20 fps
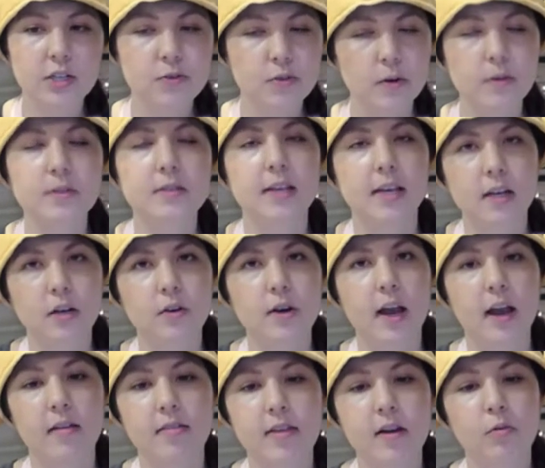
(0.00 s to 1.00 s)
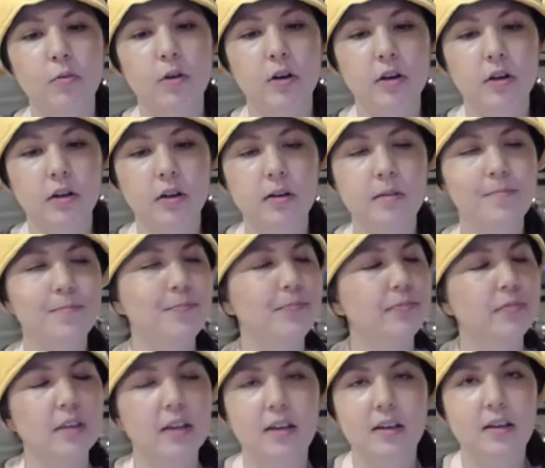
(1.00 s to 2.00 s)
So I was like, okay, I think we're good.
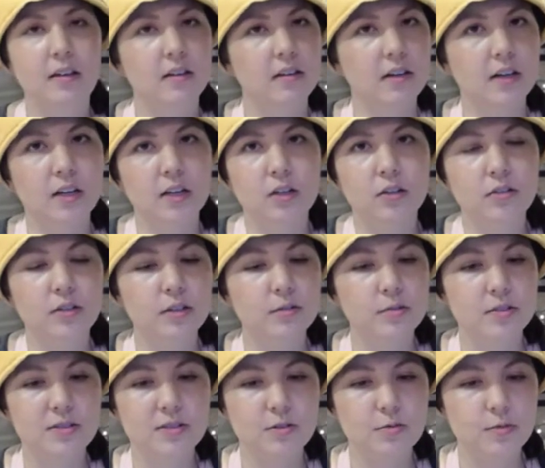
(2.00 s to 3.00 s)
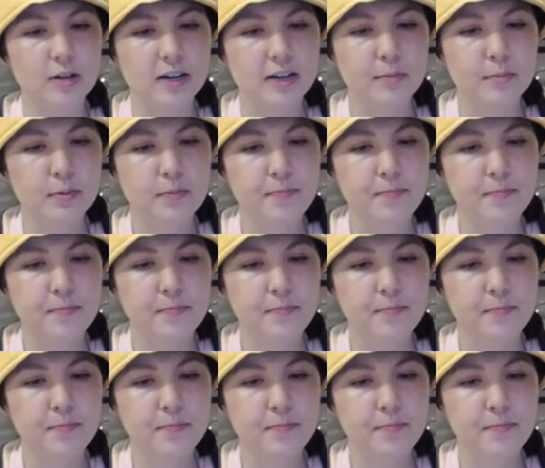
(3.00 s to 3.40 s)
No, it was too ripe.